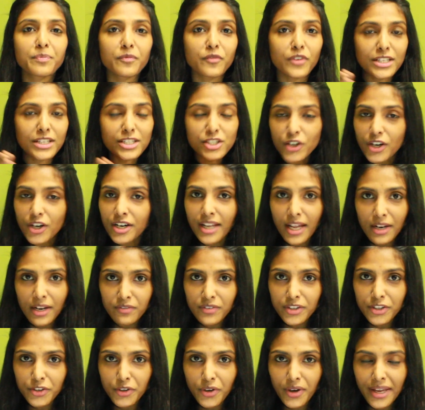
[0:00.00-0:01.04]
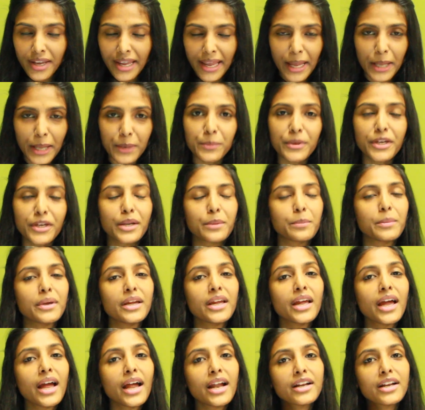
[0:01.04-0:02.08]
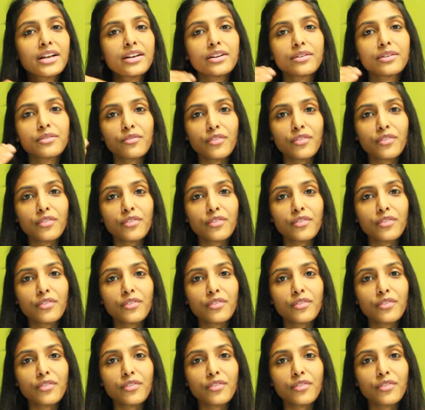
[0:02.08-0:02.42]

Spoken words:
once you're done with your Airbnb and